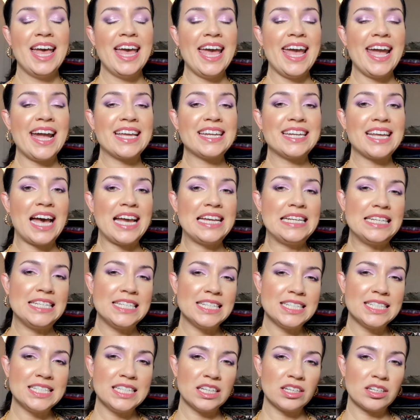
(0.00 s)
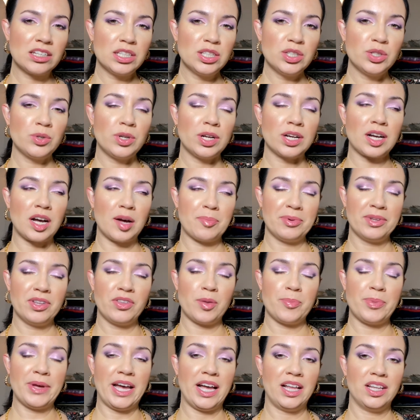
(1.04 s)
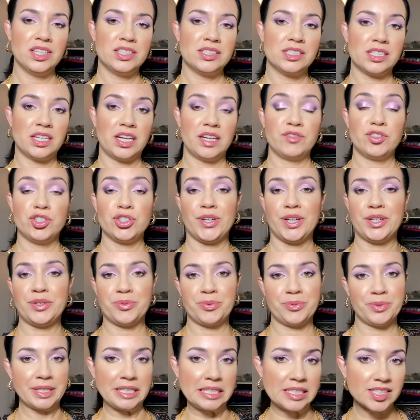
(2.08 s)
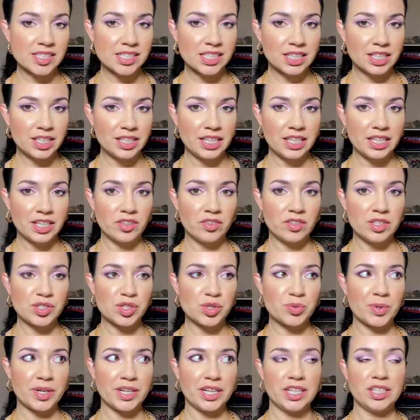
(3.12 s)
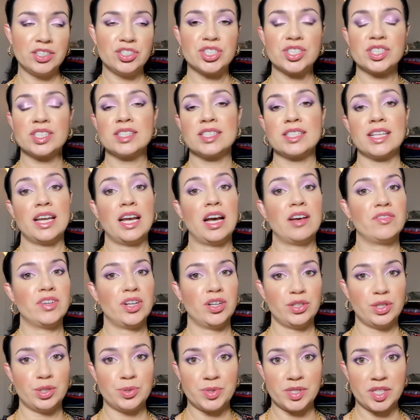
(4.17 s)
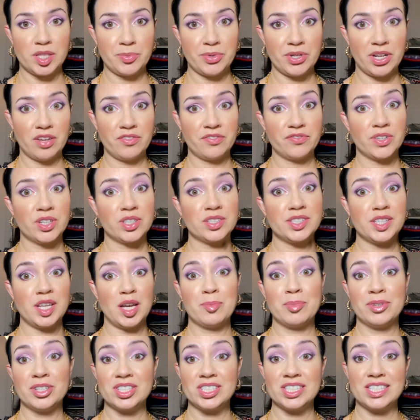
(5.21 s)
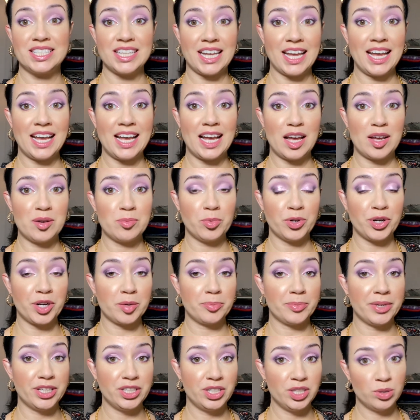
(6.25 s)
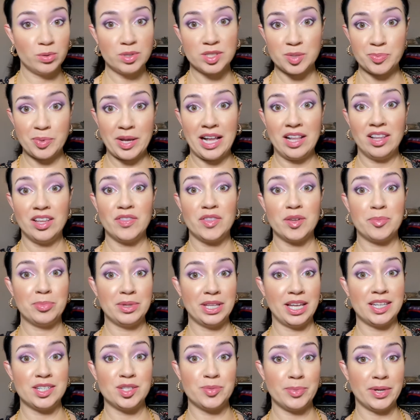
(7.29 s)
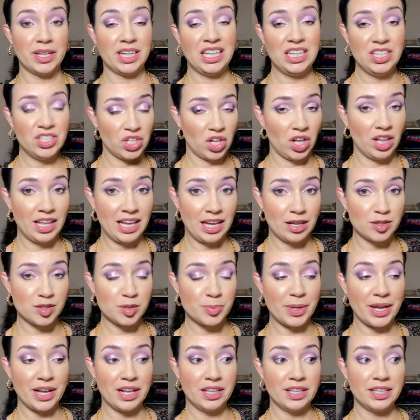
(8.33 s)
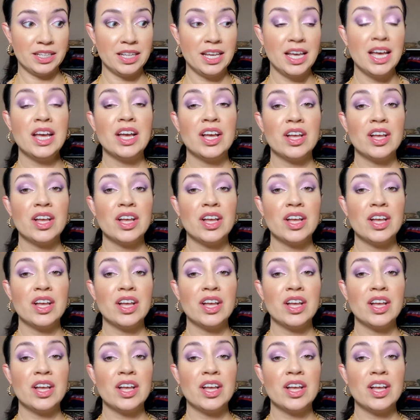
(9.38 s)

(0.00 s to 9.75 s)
And I didn't include a couple of the palettes that I've tried recently in this running just because I have not used them enough. For example, today I'm wearing my newest palette, the Blend Bunny Dollhouse palette.